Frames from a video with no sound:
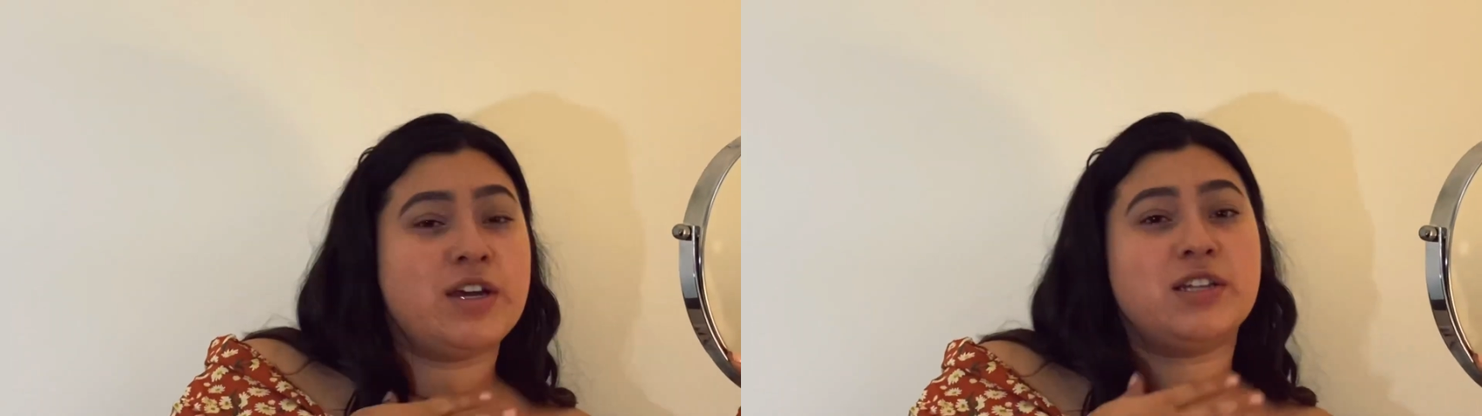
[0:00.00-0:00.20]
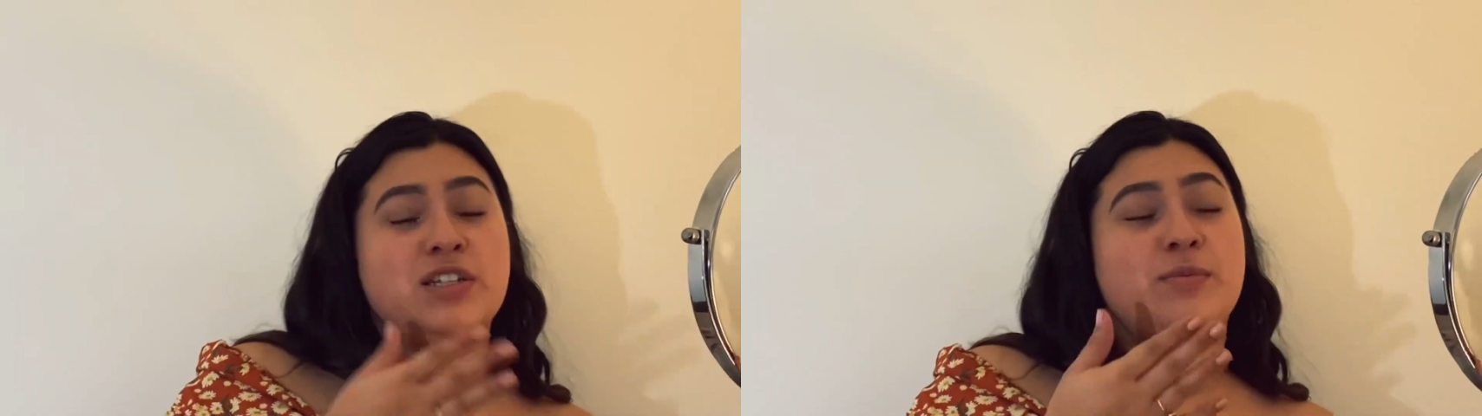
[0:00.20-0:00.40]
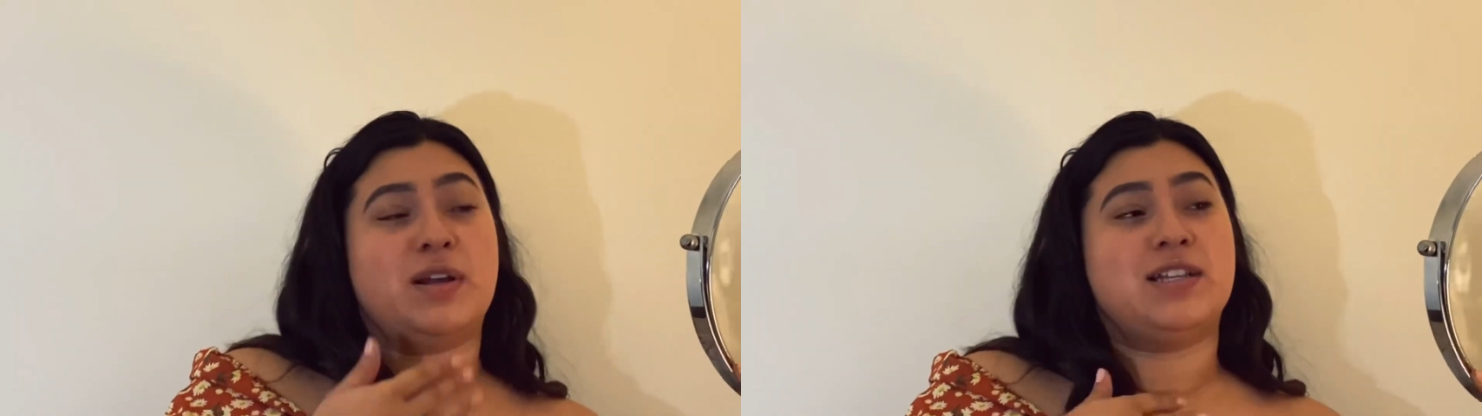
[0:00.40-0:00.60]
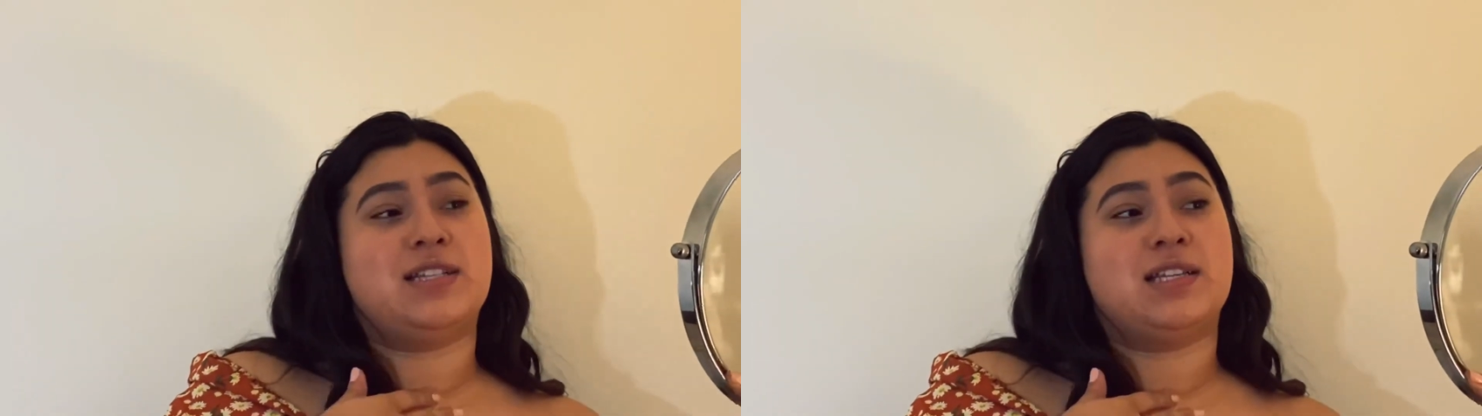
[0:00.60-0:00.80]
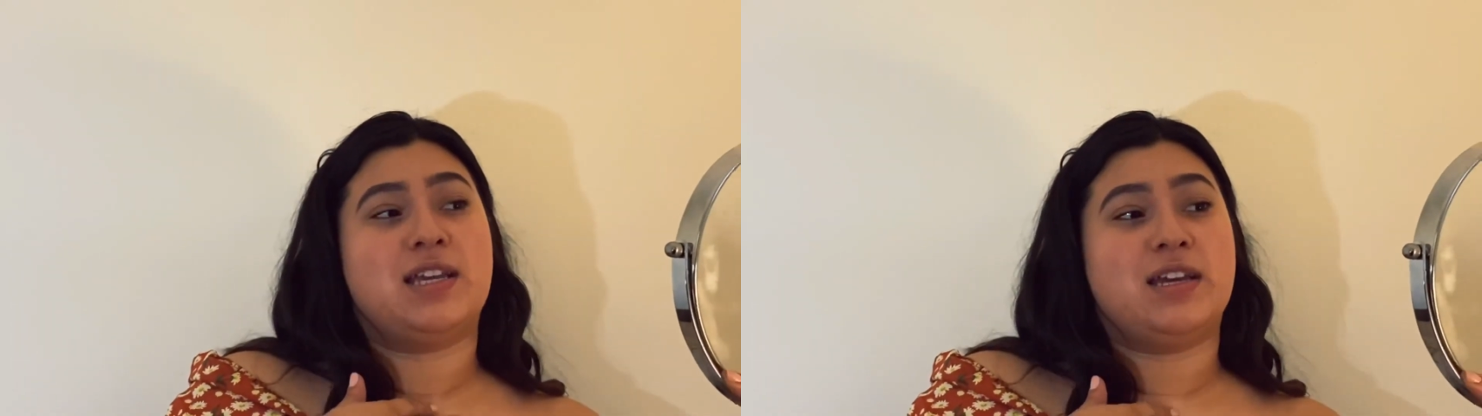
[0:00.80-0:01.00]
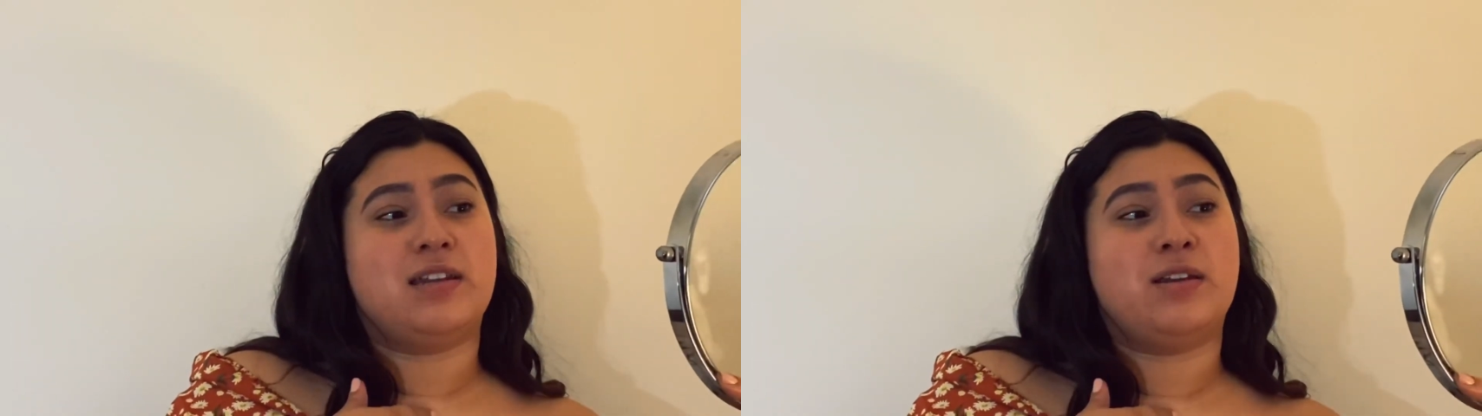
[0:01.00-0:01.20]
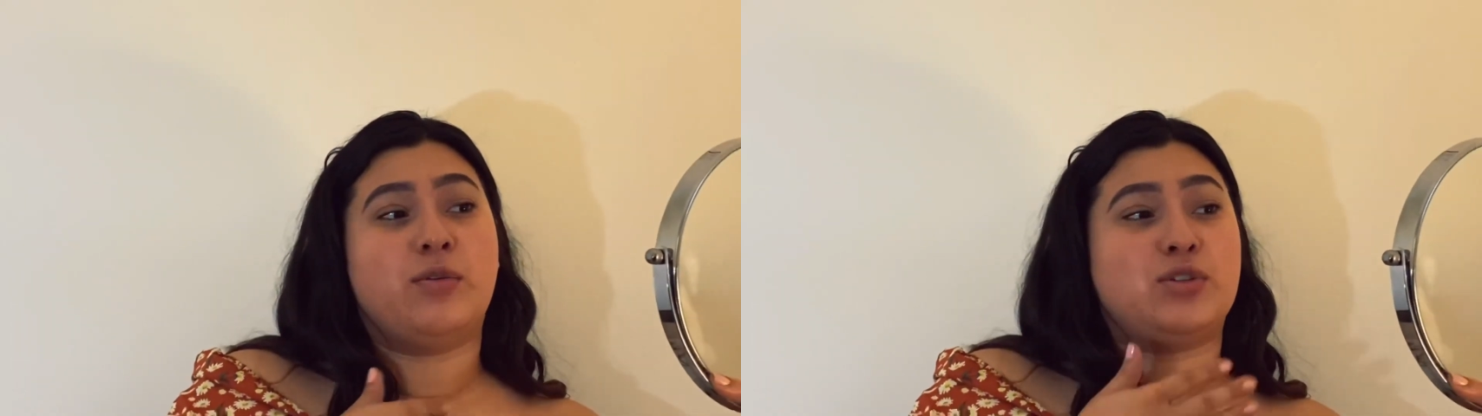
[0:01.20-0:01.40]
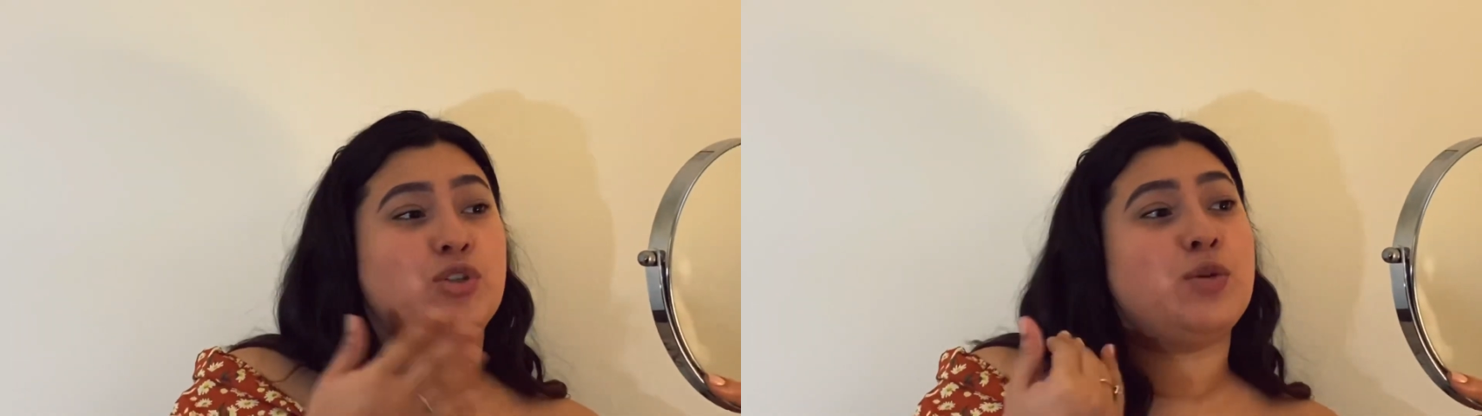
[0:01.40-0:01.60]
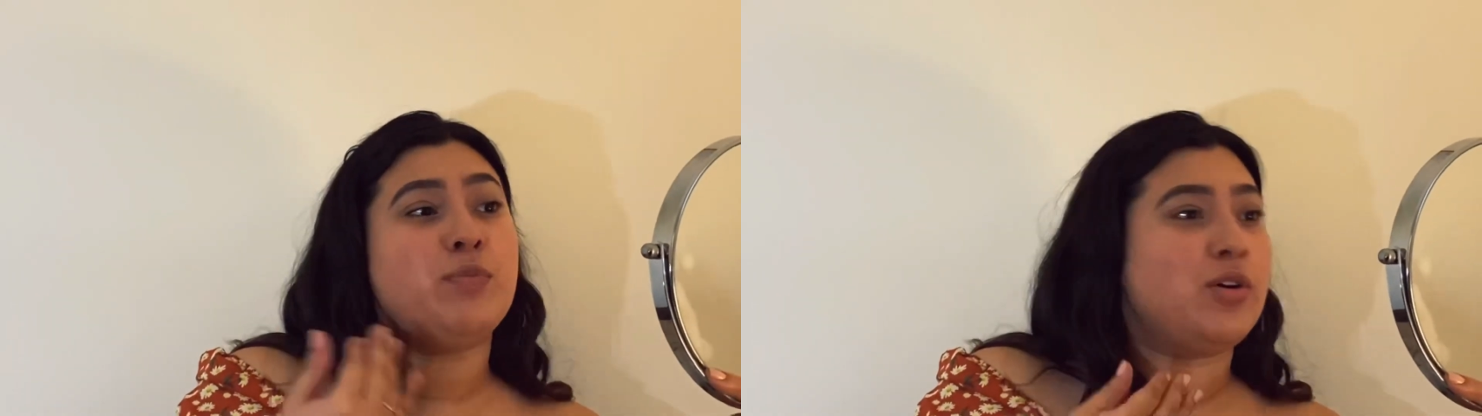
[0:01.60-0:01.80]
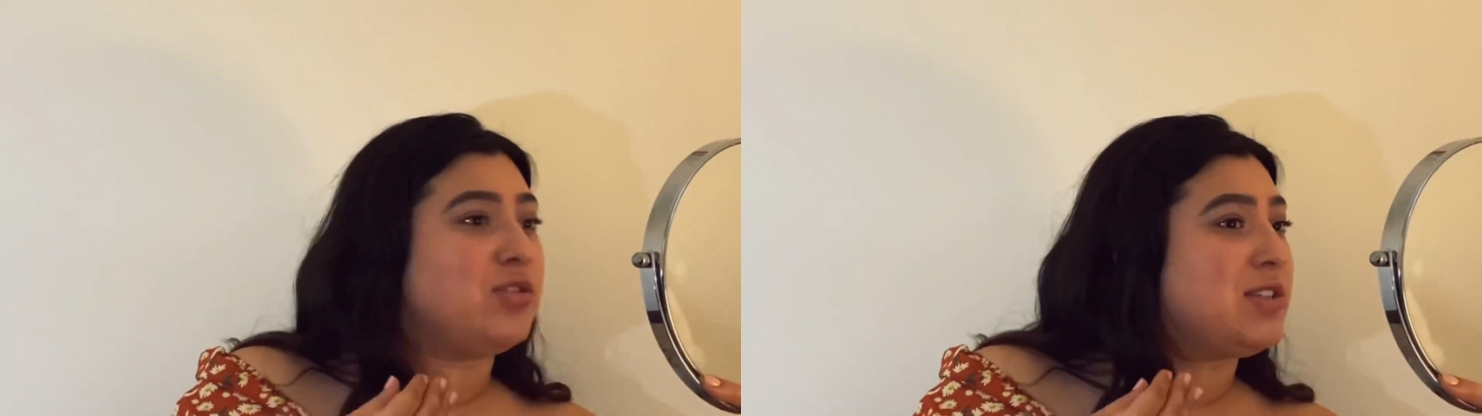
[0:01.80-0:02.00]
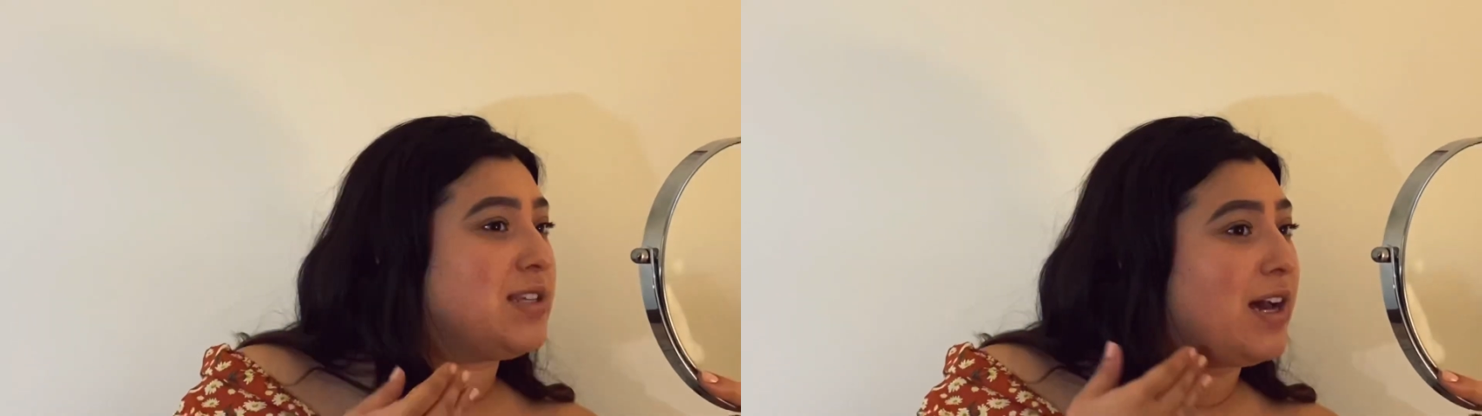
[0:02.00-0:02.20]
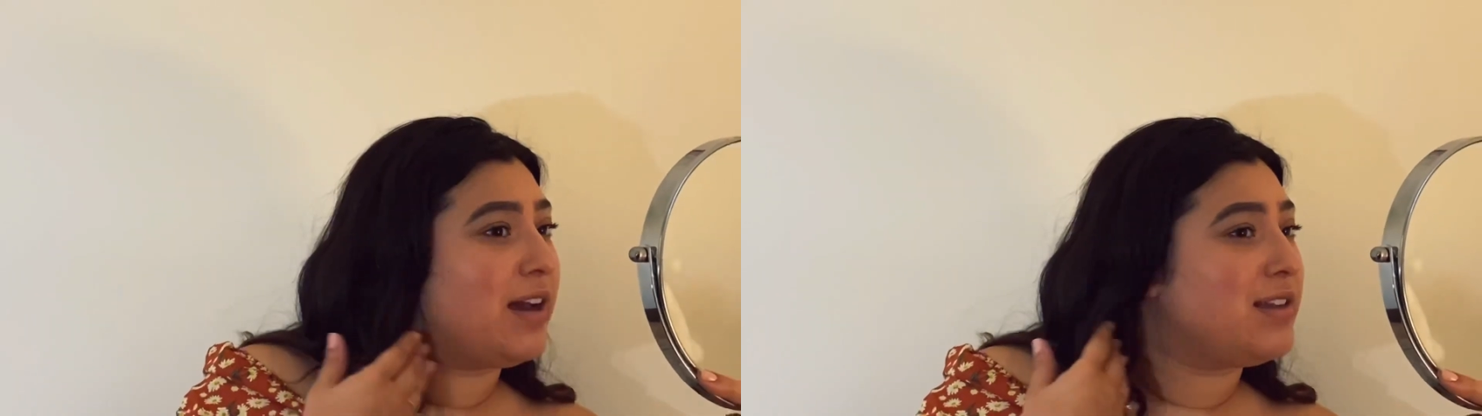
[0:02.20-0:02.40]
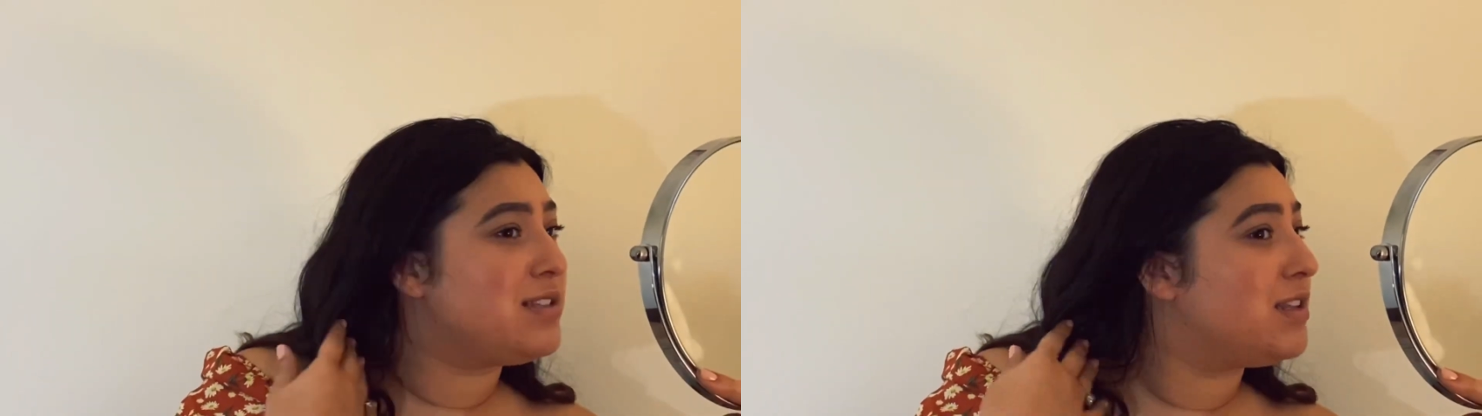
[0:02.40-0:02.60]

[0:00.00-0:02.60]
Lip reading: to my skin to both sides,